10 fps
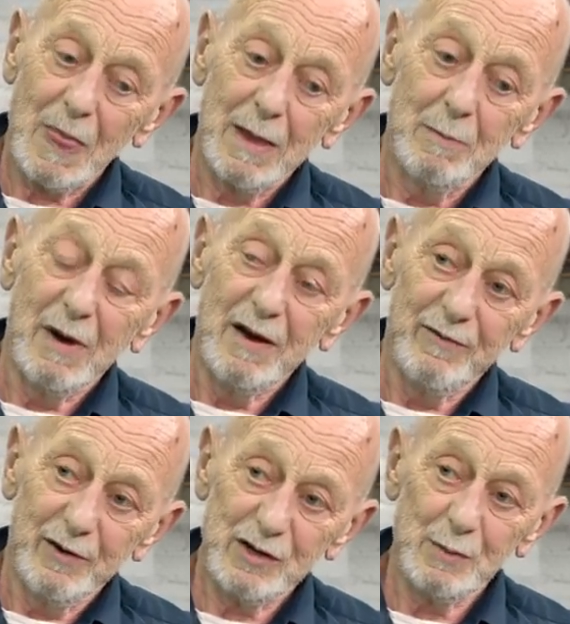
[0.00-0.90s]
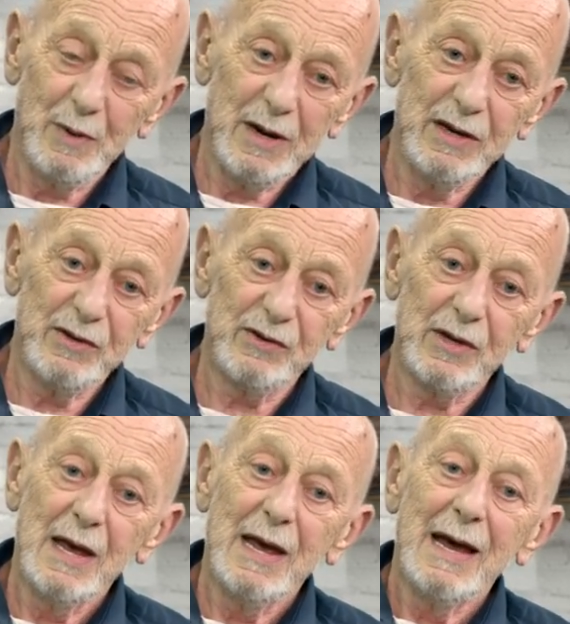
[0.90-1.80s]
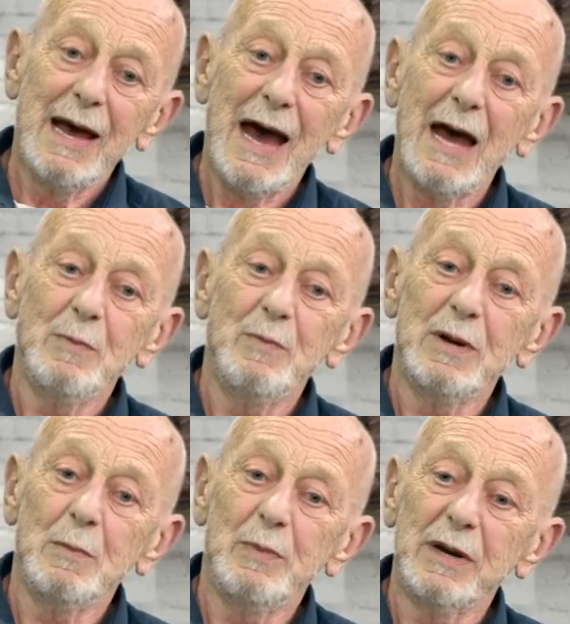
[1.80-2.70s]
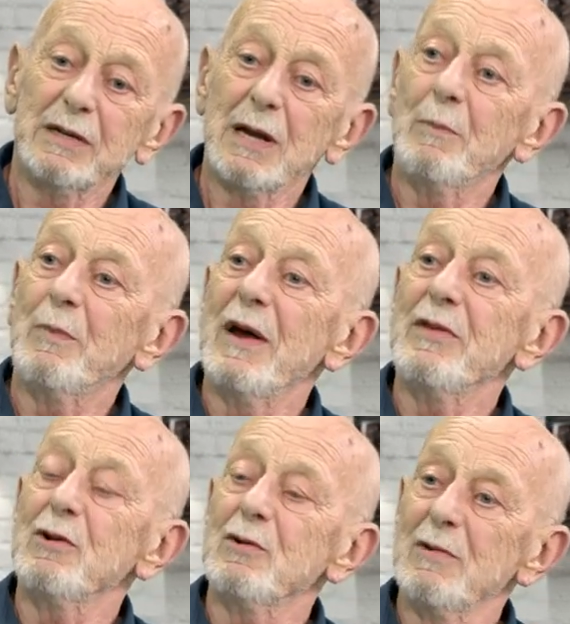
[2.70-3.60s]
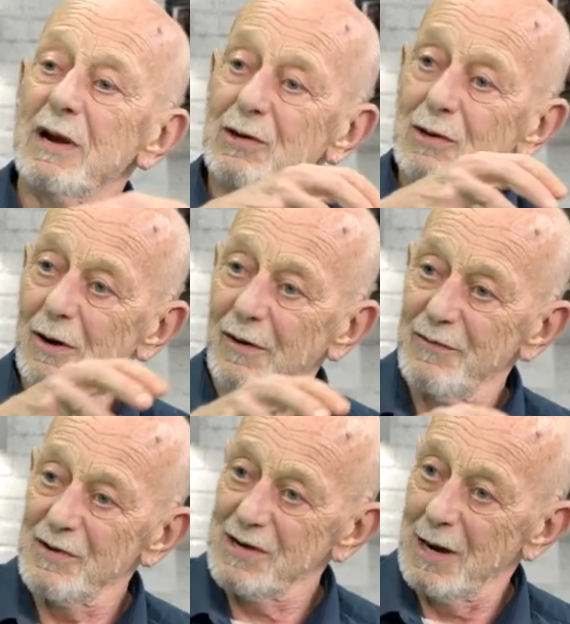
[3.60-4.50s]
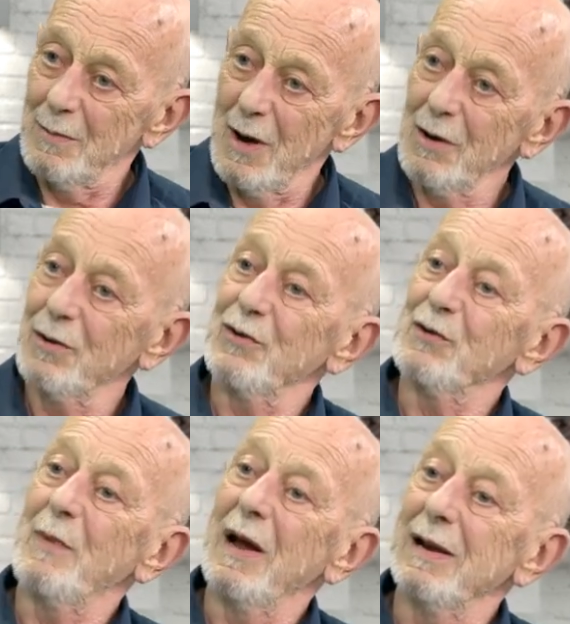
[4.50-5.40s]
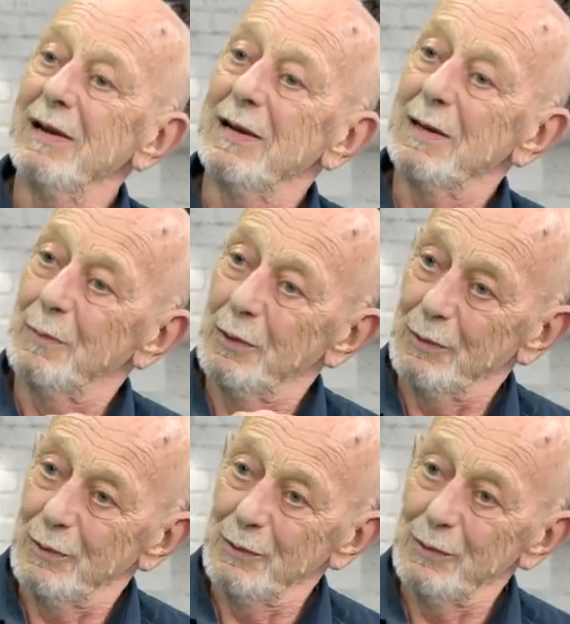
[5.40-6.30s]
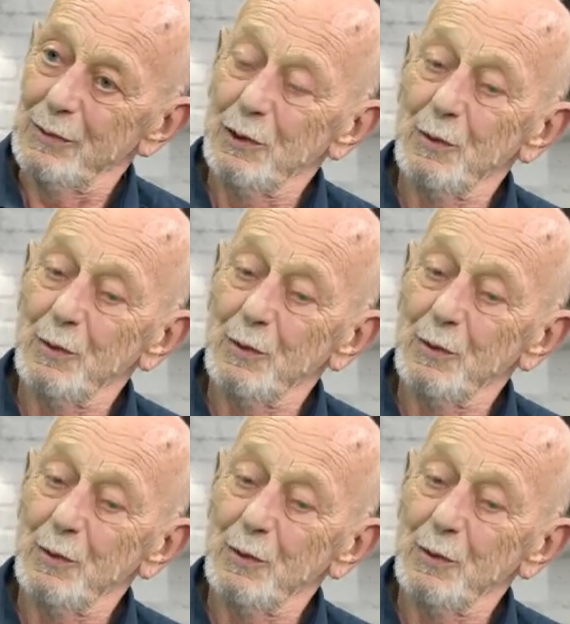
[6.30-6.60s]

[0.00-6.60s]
my first piece, had been picked up by the director of the San Marcos Ballet in Peru, who